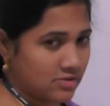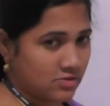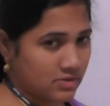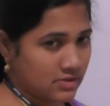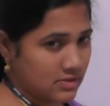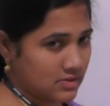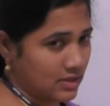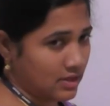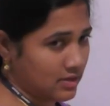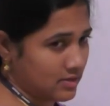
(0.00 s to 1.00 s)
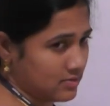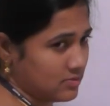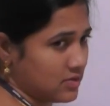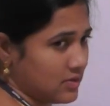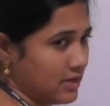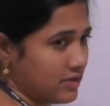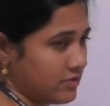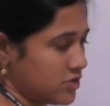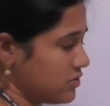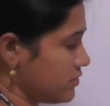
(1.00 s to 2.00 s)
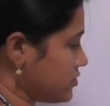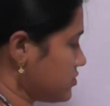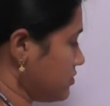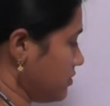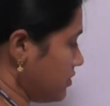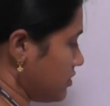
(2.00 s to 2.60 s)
So this is the general equation used to